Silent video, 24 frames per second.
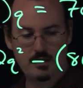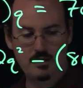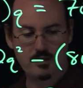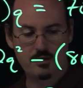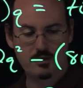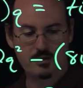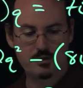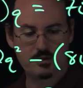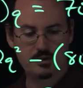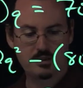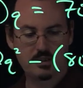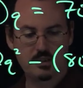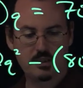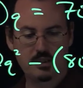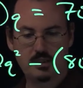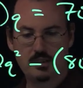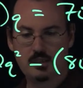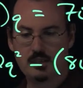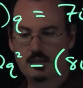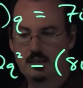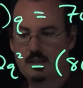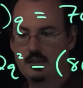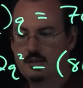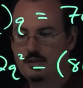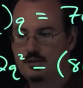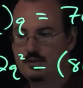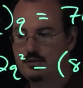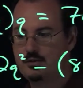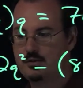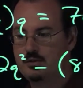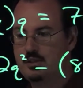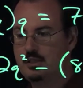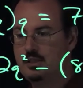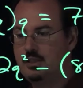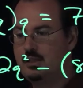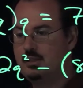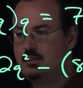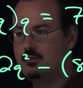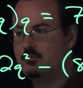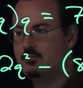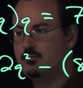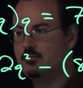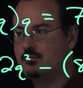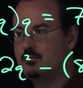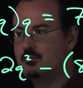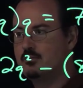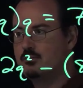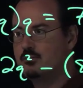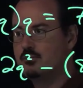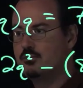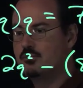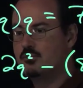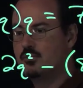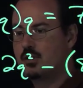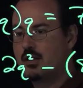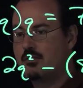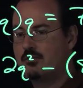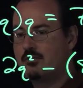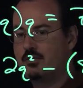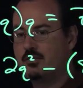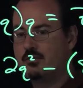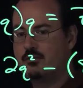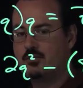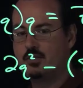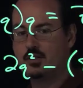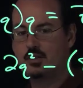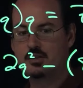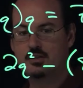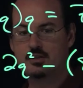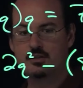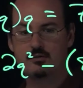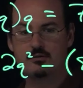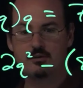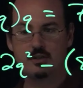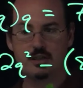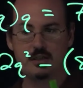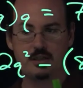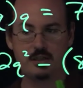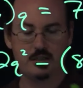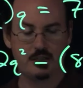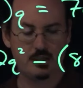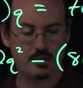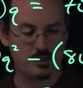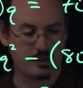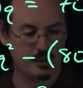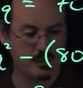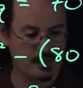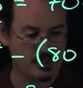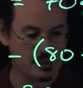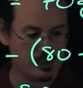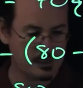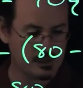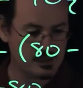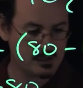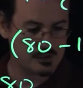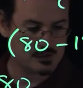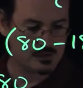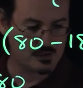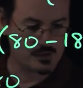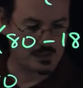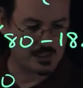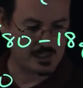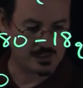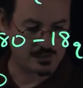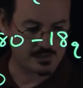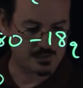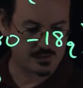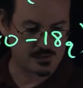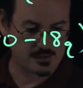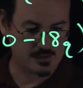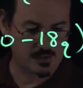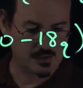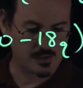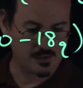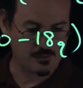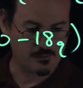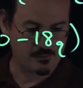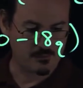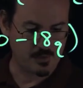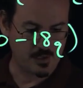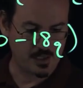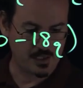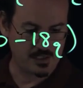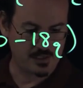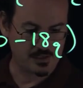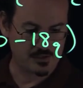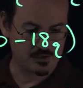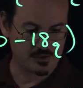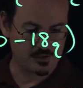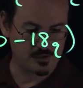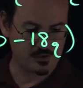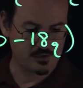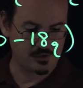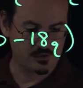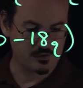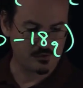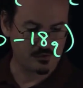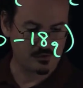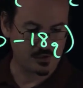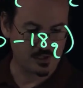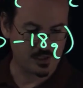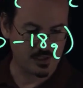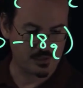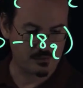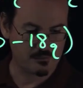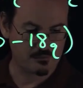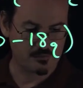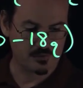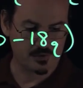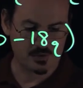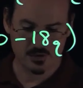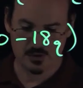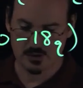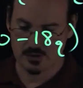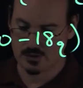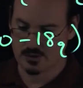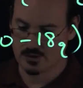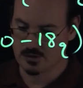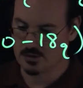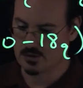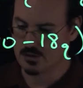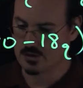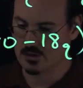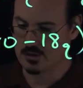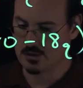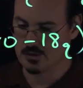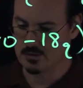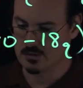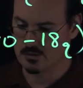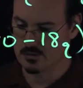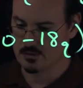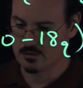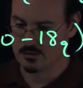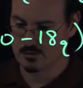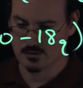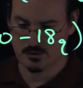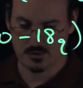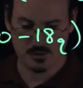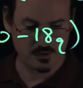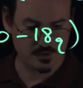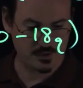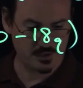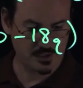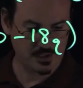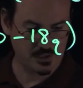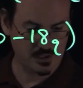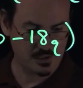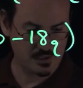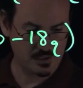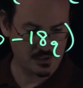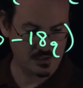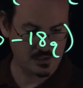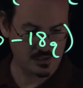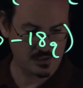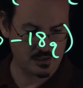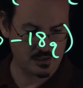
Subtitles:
the 13, into the profit function right here. So that's minus 2 times the 13